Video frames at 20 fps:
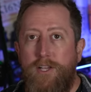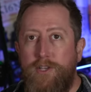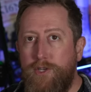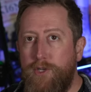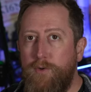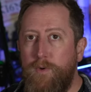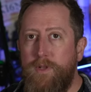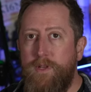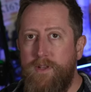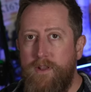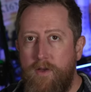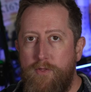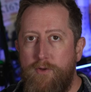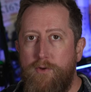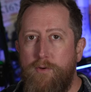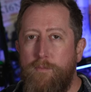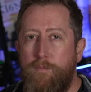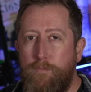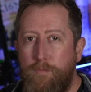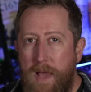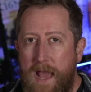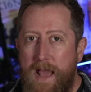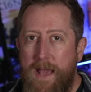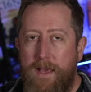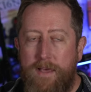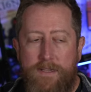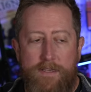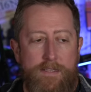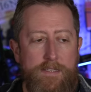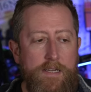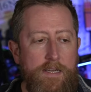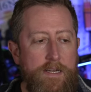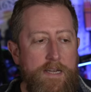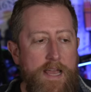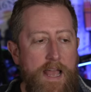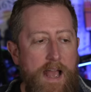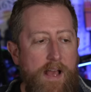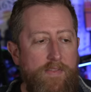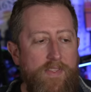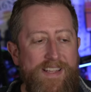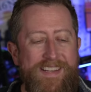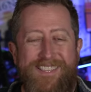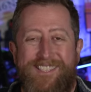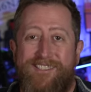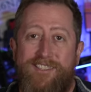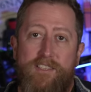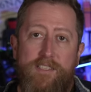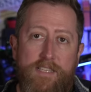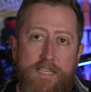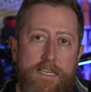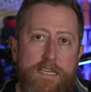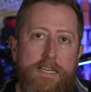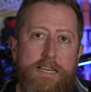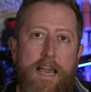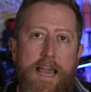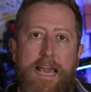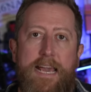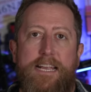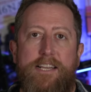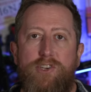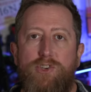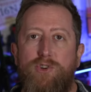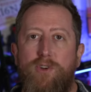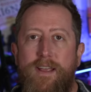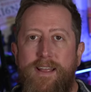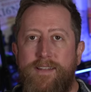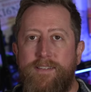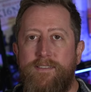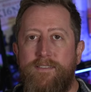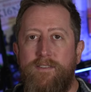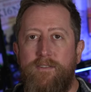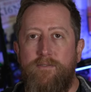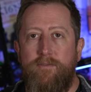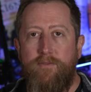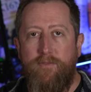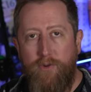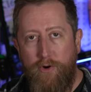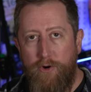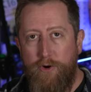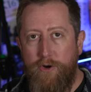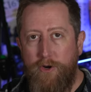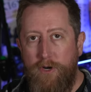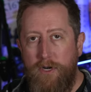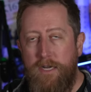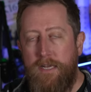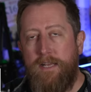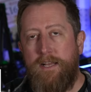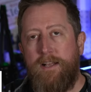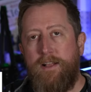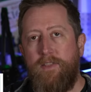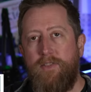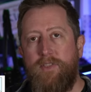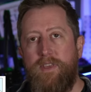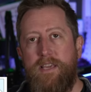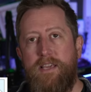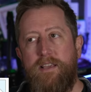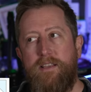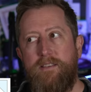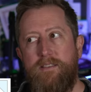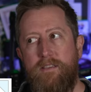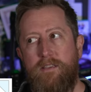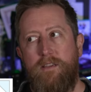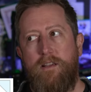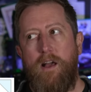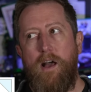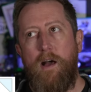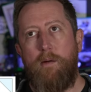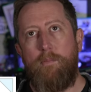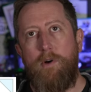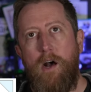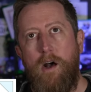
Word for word: to another band? And that is C, a transverter. These come